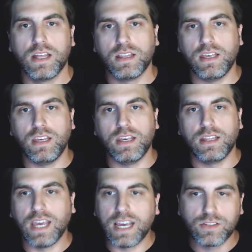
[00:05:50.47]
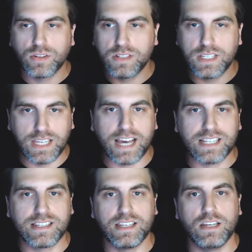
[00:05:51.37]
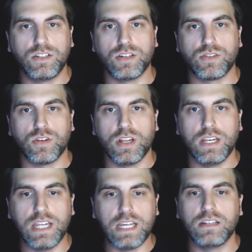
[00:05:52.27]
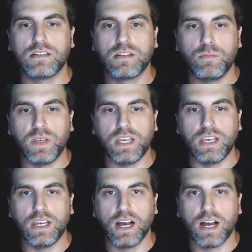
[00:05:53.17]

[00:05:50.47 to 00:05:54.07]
The answer is yes. It just needs to be